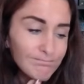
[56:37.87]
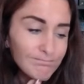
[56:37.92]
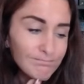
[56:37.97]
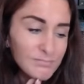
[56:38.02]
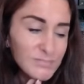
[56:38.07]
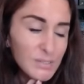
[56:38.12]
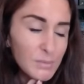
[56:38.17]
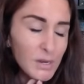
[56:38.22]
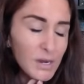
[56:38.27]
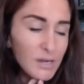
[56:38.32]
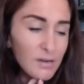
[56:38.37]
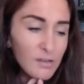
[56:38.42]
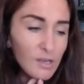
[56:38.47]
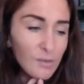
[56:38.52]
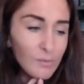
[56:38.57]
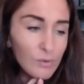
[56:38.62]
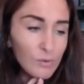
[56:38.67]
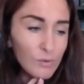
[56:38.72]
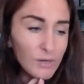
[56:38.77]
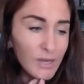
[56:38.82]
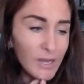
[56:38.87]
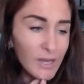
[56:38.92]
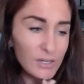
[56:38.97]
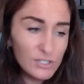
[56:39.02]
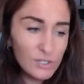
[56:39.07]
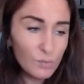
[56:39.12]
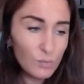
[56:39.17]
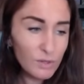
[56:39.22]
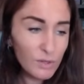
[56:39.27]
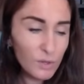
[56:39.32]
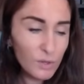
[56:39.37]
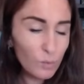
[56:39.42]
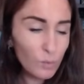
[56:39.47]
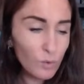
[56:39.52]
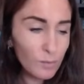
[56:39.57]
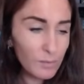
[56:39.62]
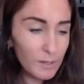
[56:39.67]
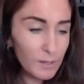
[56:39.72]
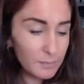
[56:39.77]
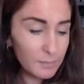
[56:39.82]
Some kind of communication with a
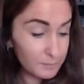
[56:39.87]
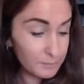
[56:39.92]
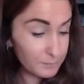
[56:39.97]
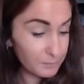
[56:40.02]
woman.